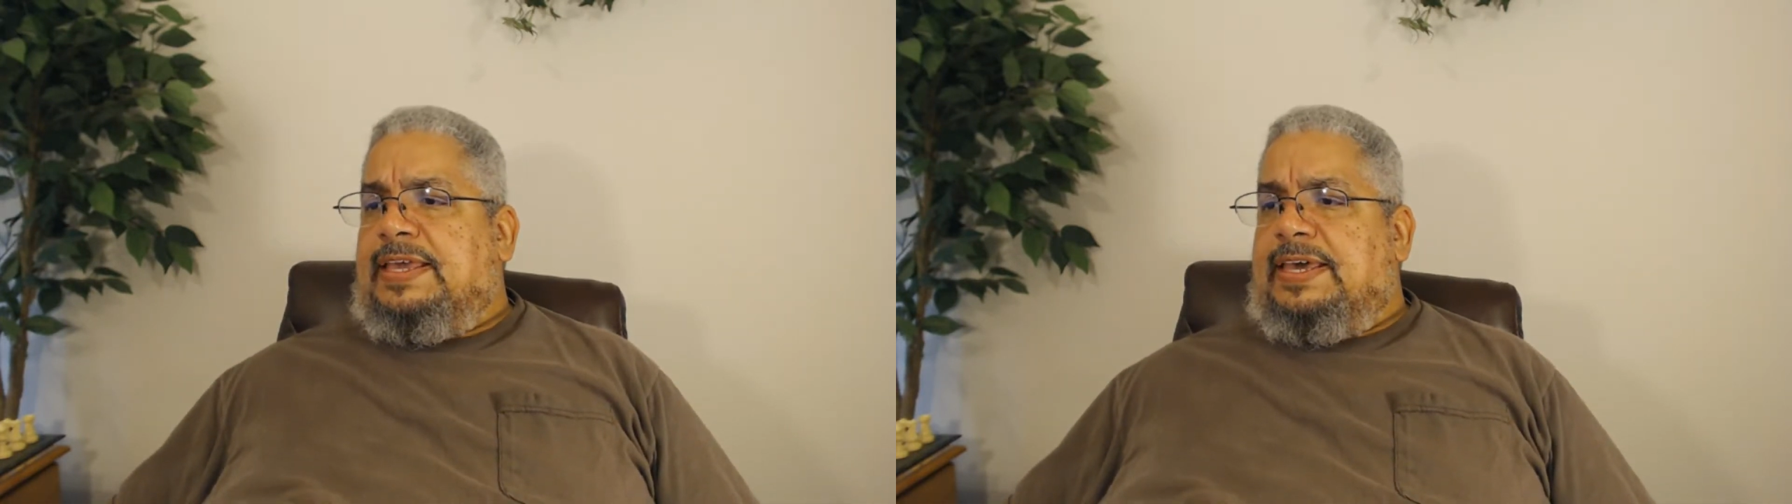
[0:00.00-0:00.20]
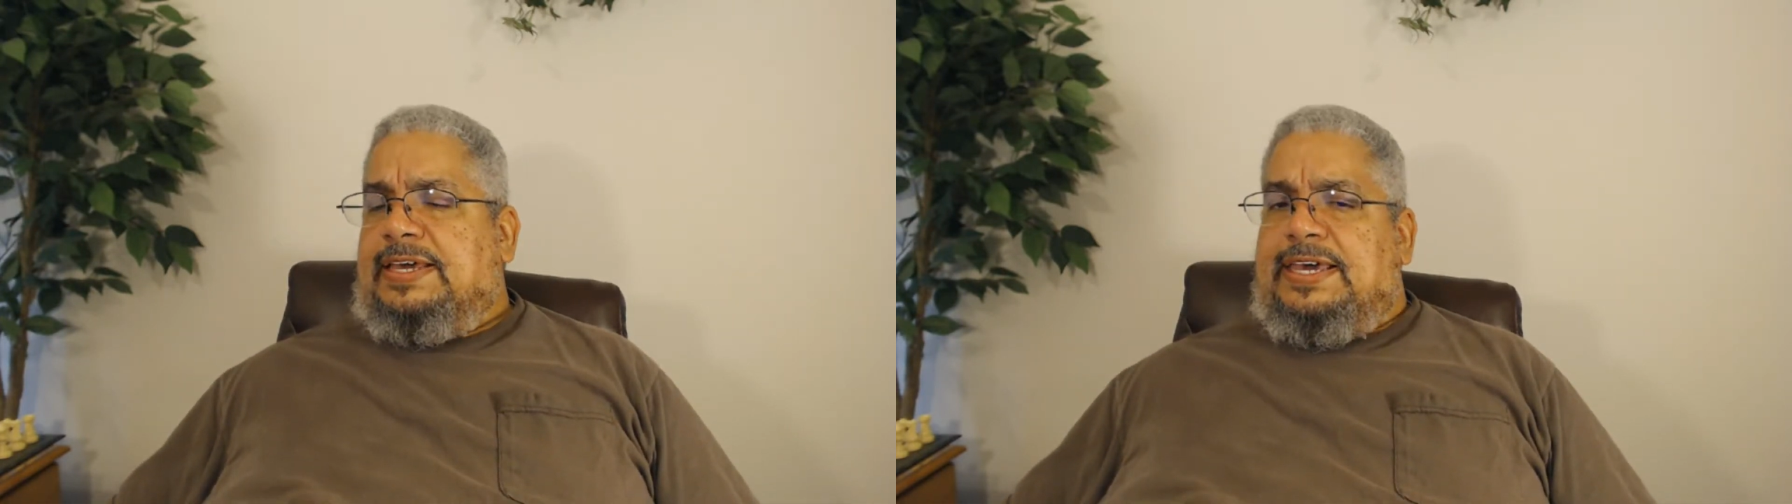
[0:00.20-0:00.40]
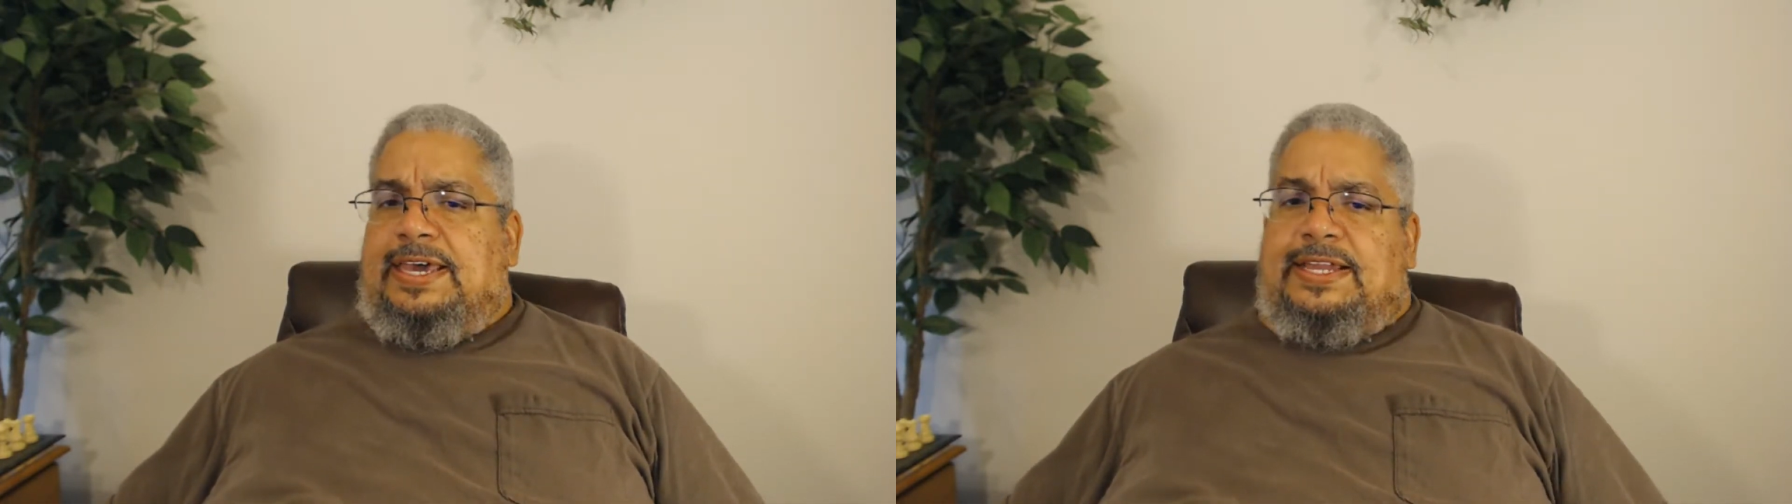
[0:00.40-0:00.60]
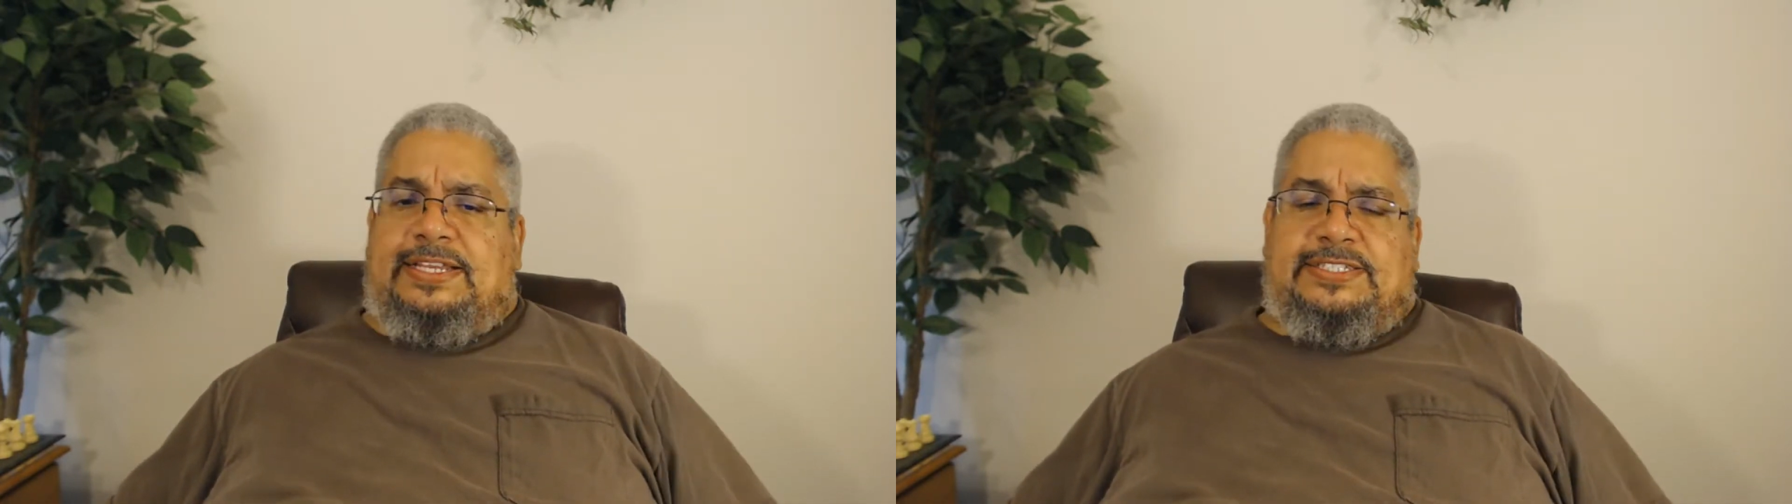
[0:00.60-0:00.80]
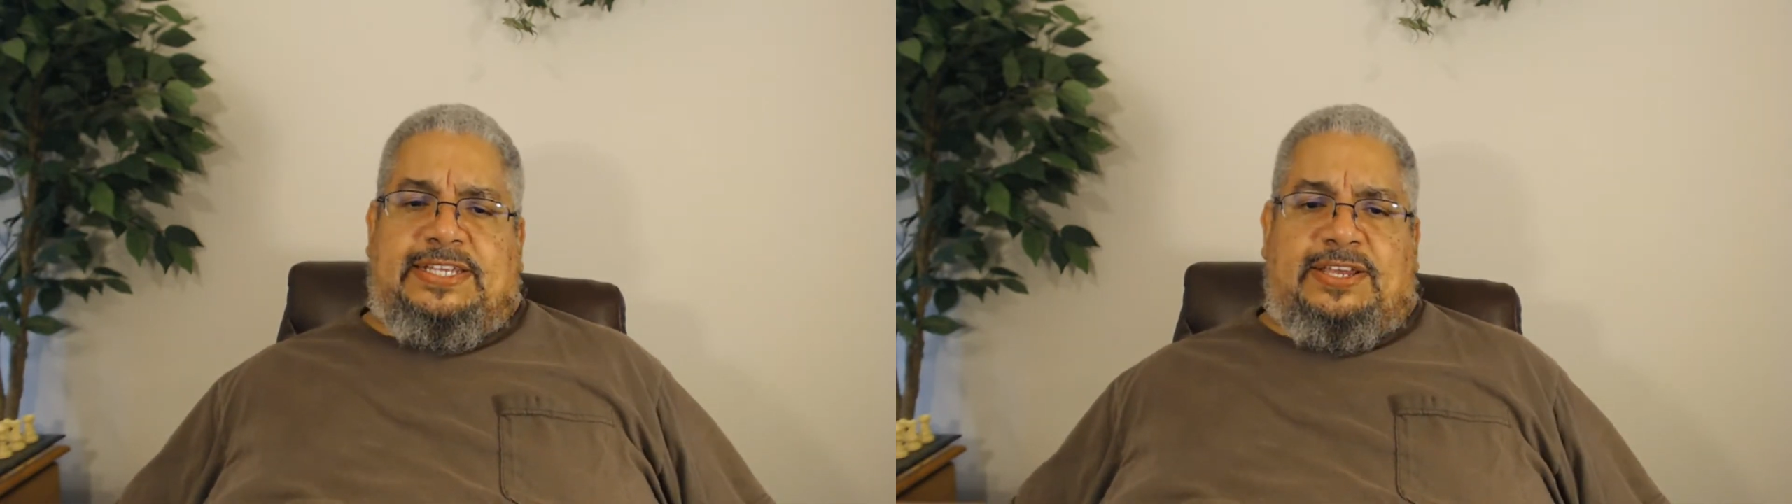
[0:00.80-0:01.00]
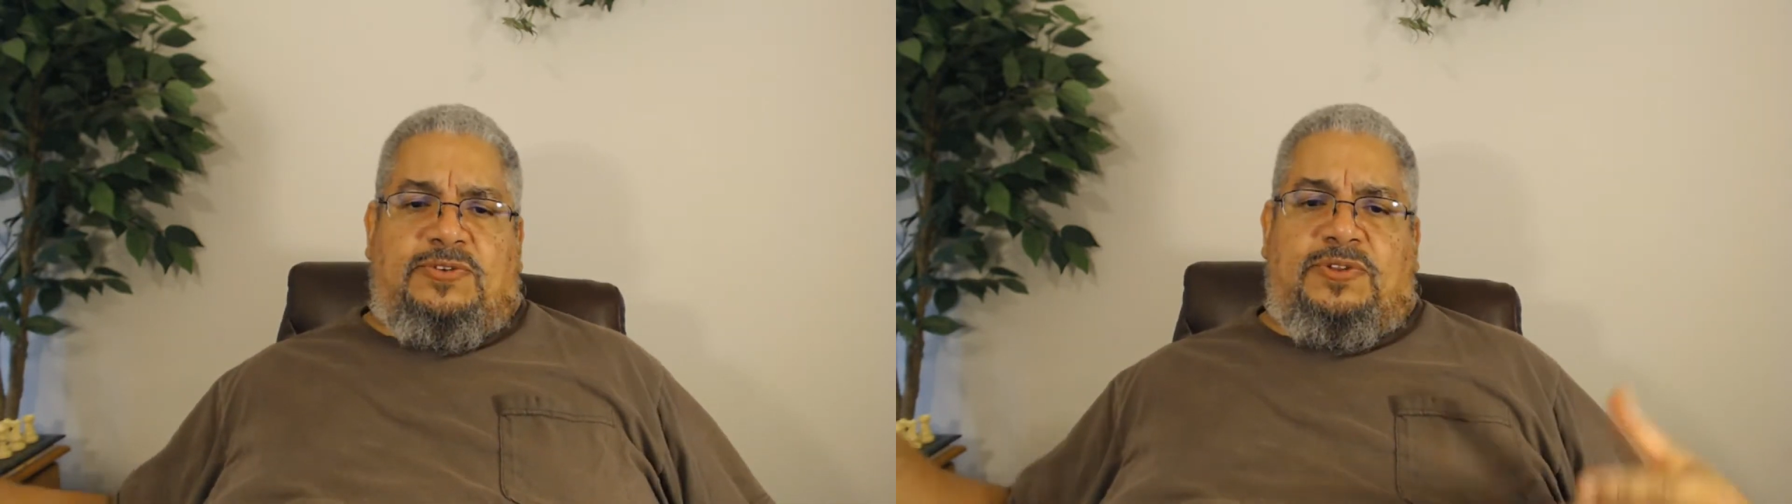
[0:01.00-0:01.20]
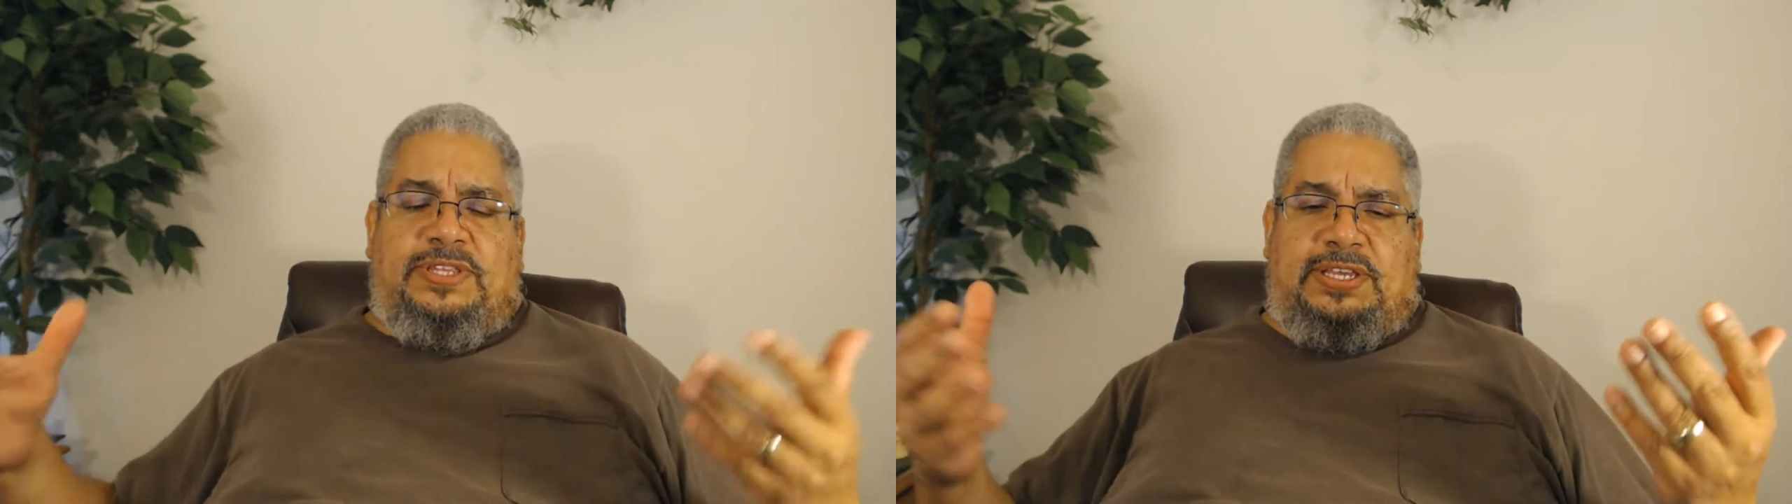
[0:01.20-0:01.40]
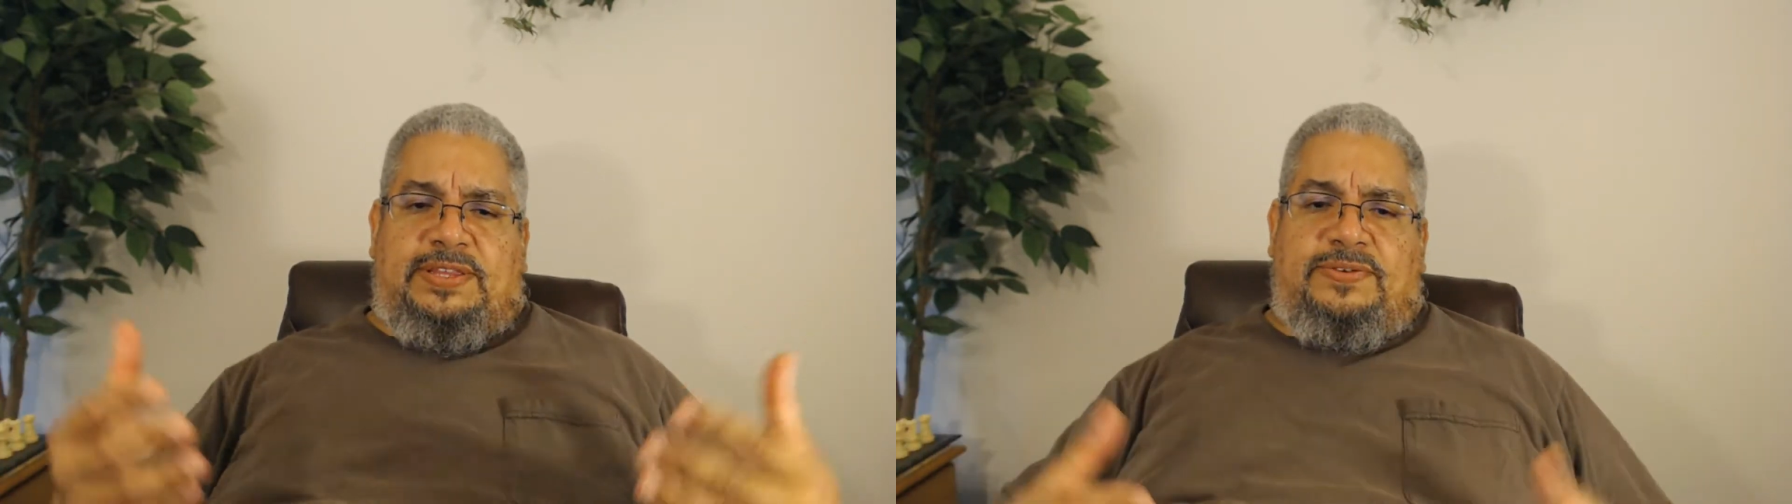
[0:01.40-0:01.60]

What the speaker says: Again, it's like all the